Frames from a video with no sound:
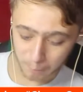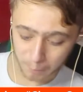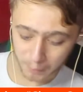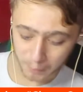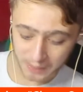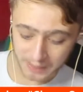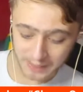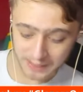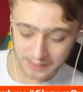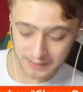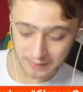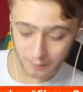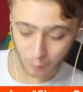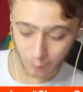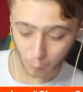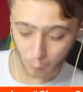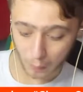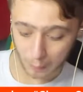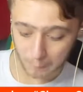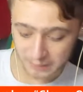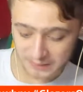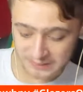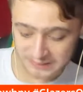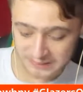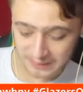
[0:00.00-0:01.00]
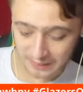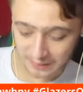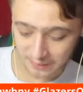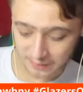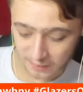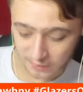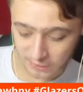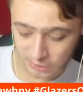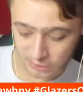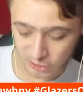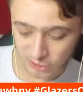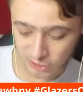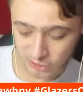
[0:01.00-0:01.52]
Bailly,
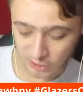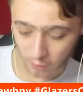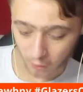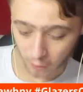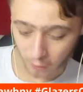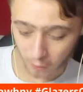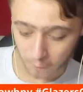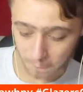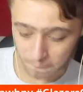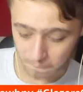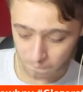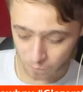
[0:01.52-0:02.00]
Wan-Bissaka, Shaw.